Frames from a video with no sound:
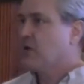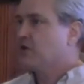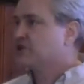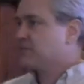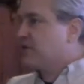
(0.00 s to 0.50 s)

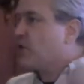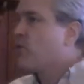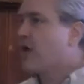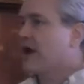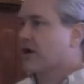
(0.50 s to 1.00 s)
We should be
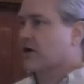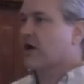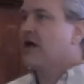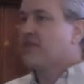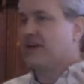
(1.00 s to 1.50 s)

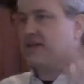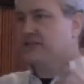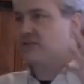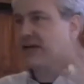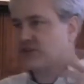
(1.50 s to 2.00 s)
aware that
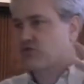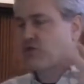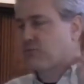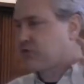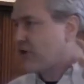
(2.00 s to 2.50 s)

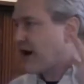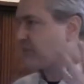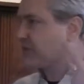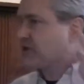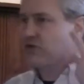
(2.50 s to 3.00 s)
intellectual
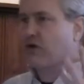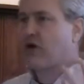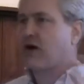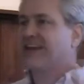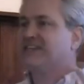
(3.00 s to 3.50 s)
property
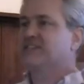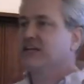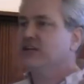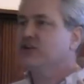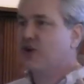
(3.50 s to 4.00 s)
law is
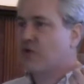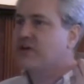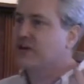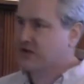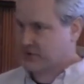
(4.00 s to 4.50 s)

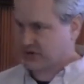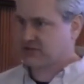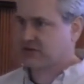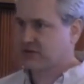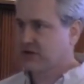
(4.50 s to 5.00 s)

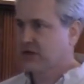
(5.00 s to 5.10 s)
incoherent.